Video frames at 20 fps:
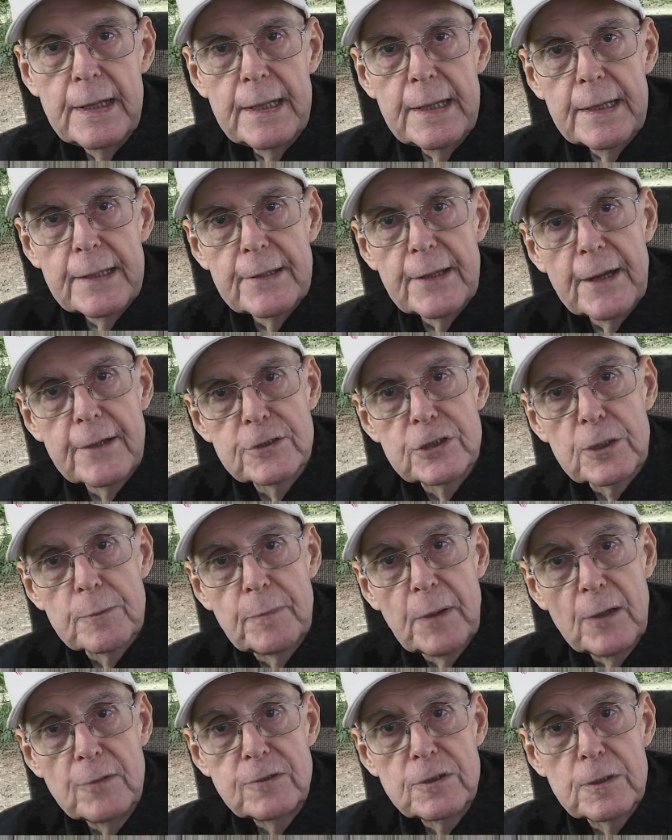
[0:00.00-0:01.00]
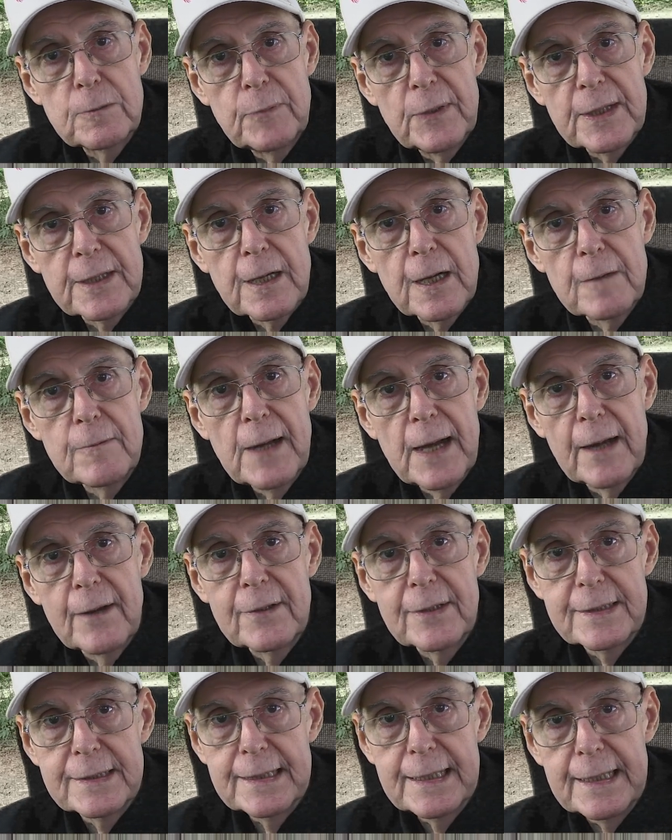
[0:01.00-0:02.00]
They're supposed to pick up
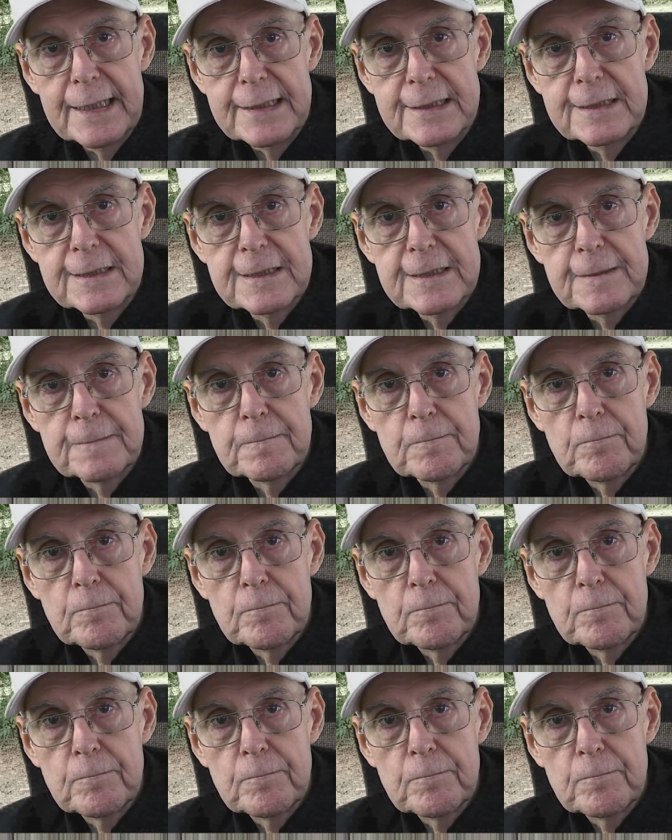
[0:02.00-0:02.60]
out-of-dates,